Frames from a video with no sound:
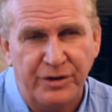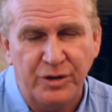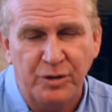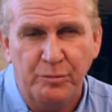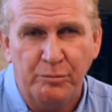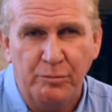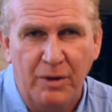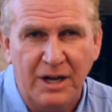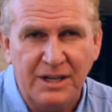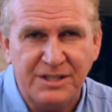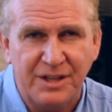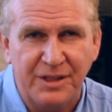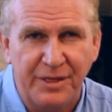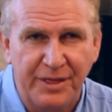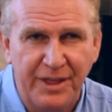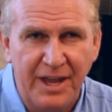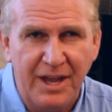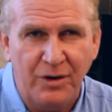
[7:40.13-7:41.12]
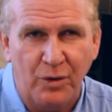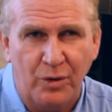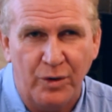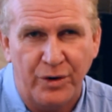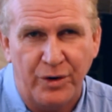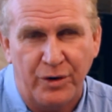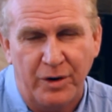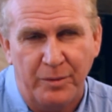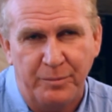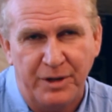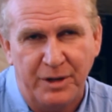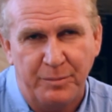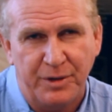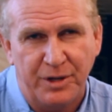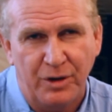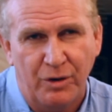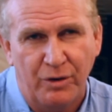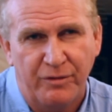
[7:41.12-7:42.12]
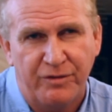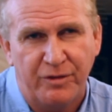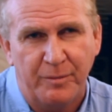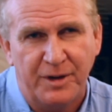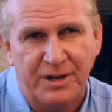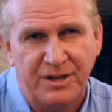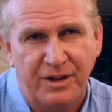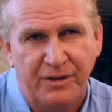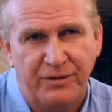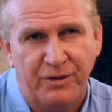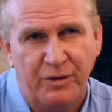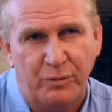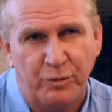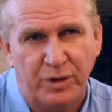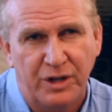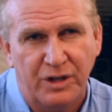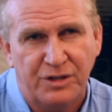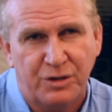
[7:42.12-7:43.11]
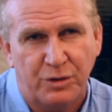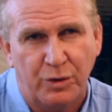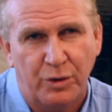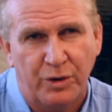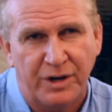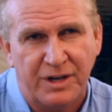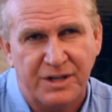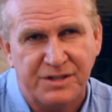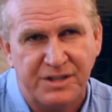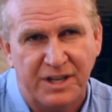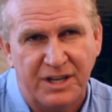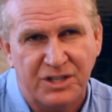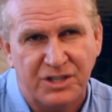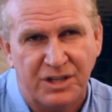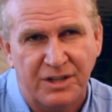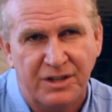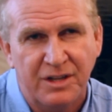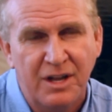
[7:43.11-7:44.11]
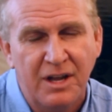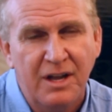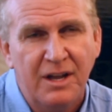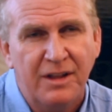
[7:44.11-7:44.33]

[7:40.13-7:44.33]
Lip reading: you must then order a BPO from a different realtor organization